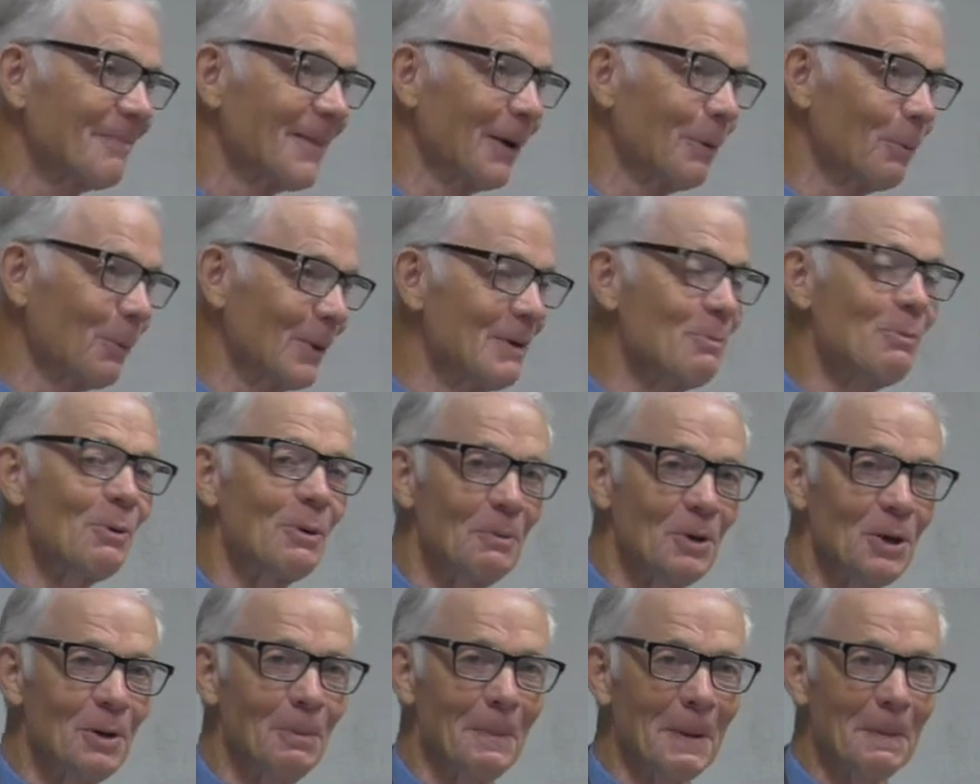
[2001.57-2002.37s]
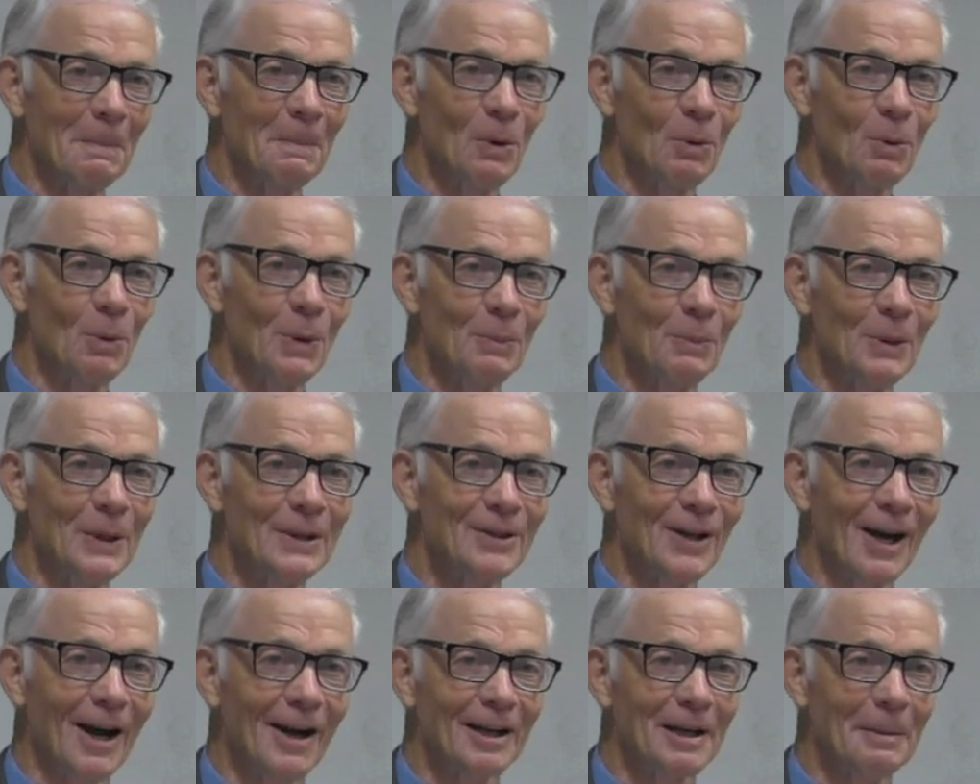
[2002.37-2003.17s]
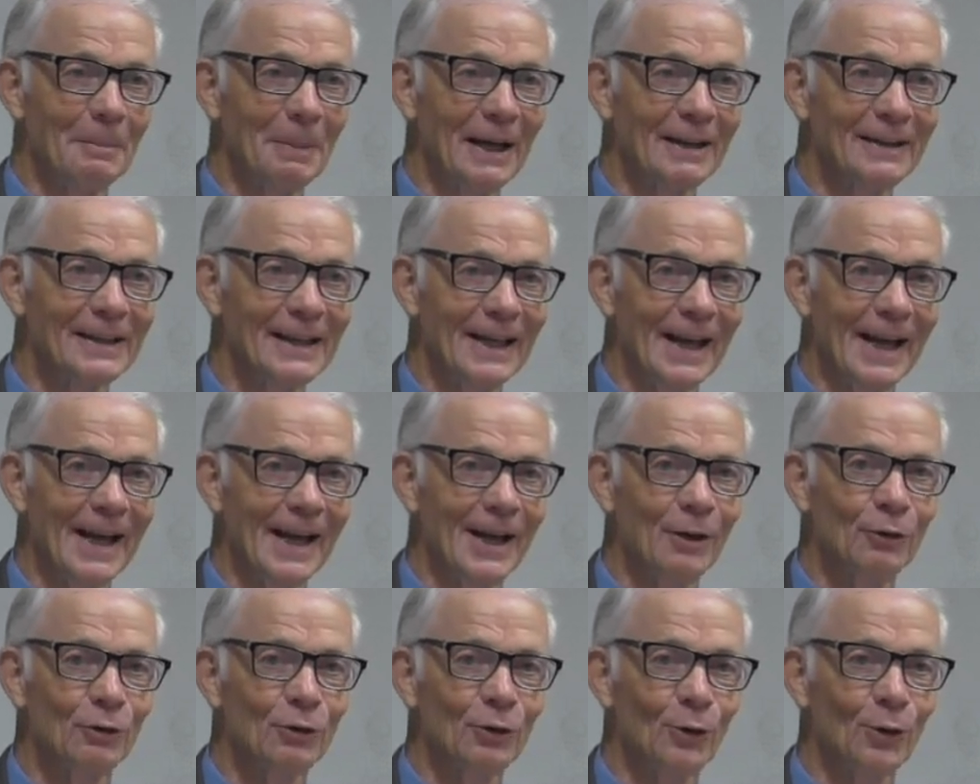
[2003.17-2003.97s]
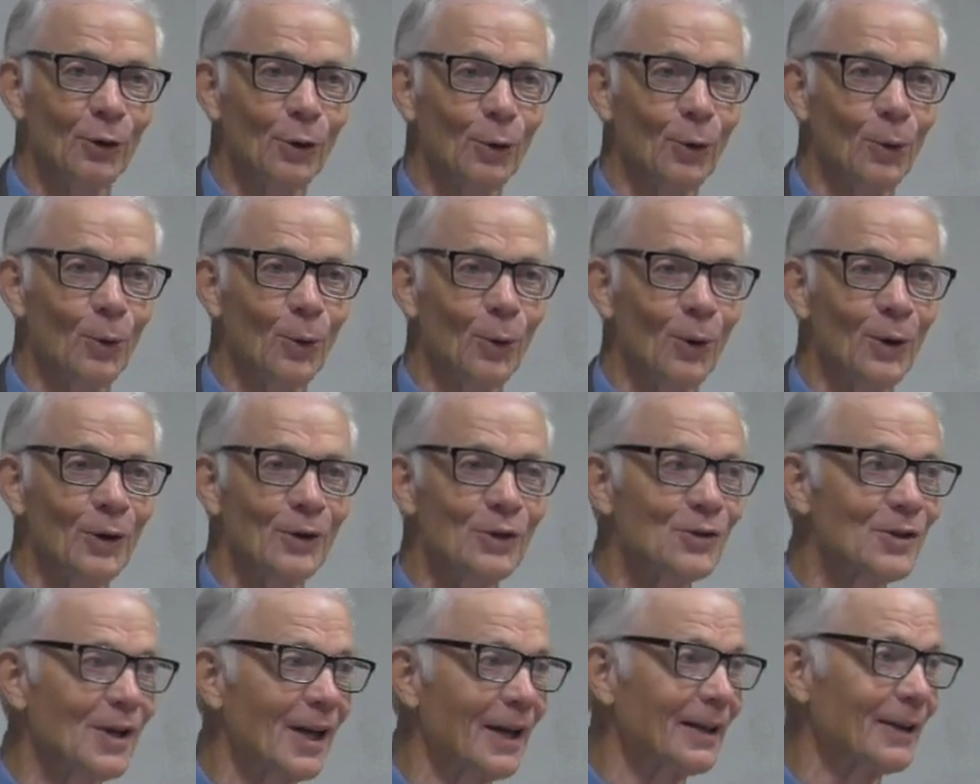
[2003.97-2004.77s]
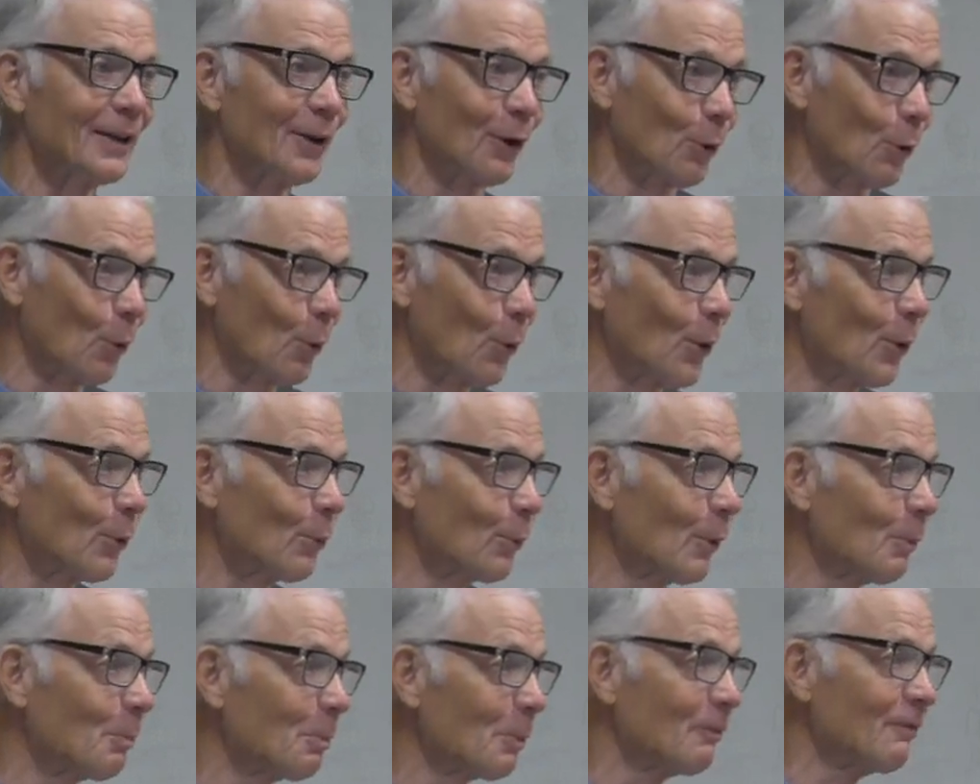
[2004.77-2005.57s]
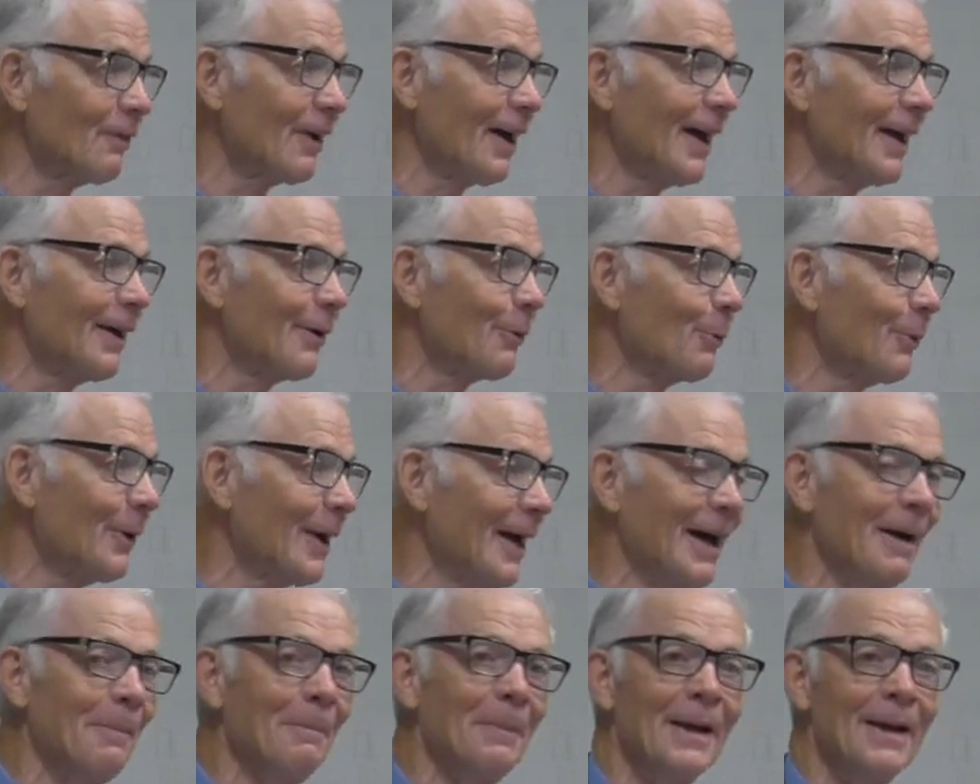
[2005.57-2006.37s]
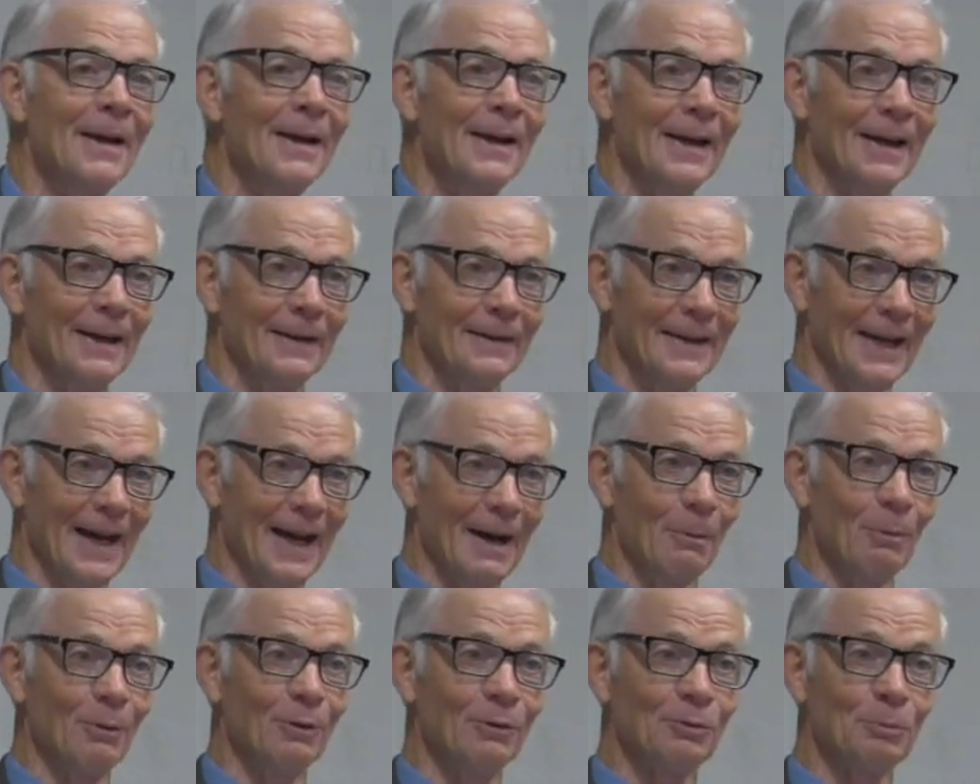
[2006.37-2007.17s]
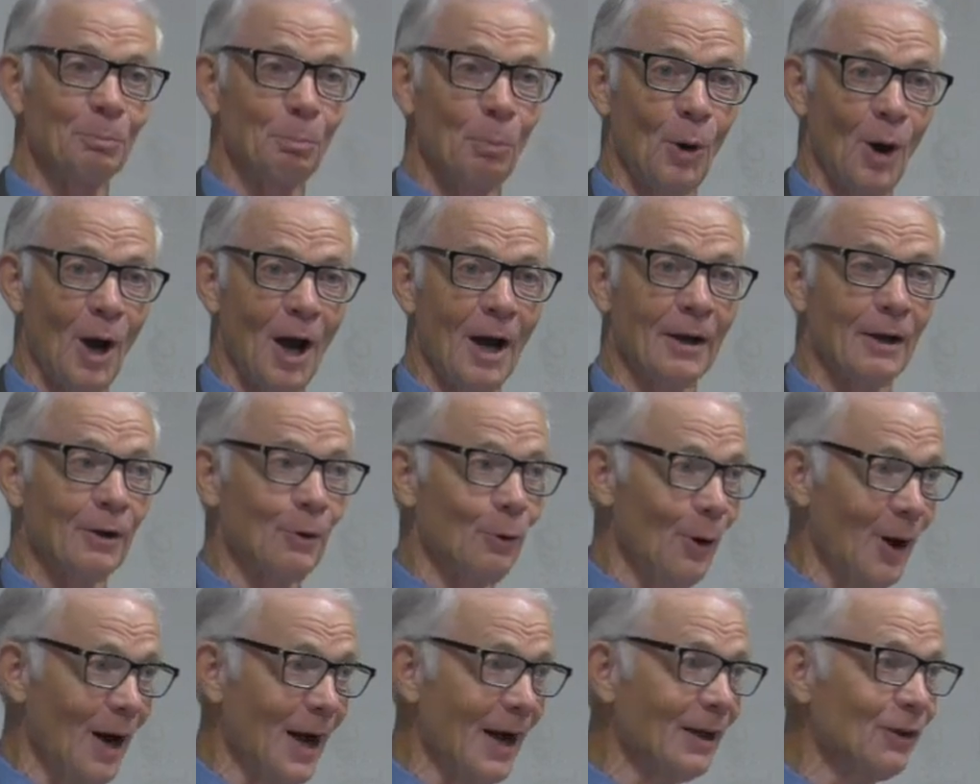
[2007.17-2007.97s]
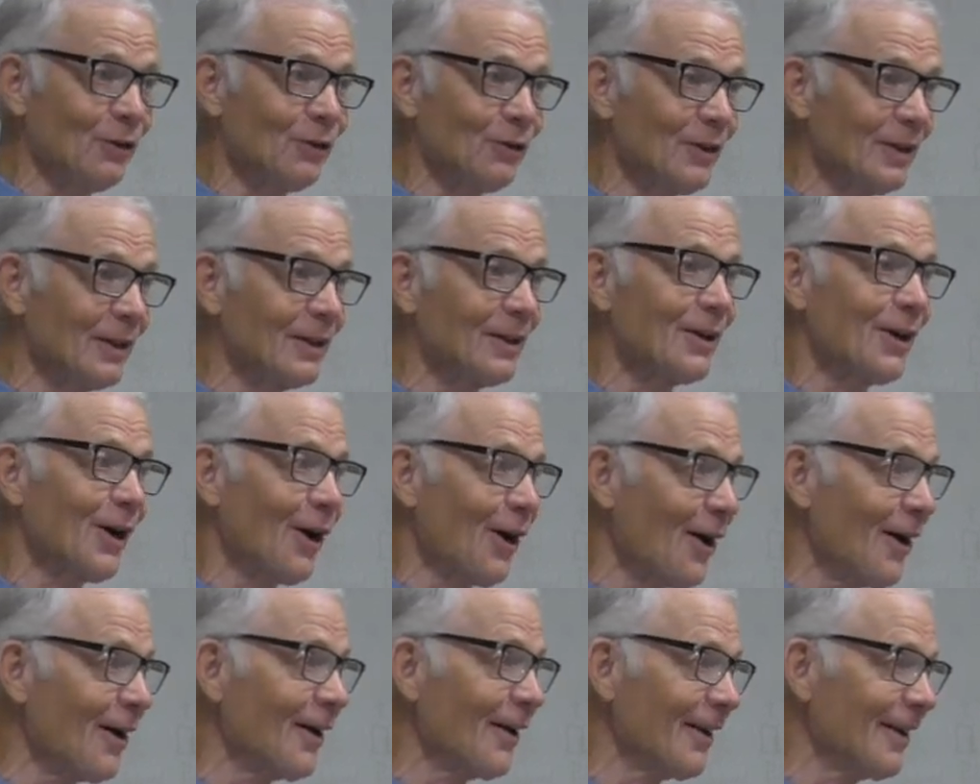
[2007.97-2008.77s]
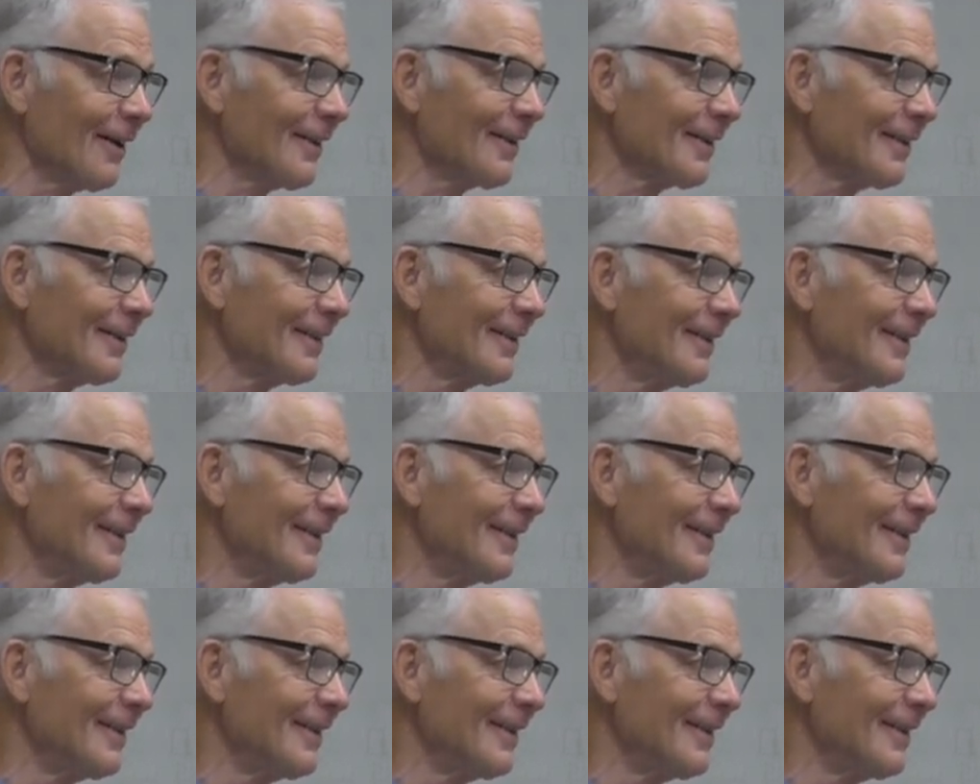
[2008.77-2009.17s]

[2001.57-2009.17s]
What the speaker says: And you remember when we talked about the angel of the Lord saying the Lord will provide a ram. And that was Christ incarnate.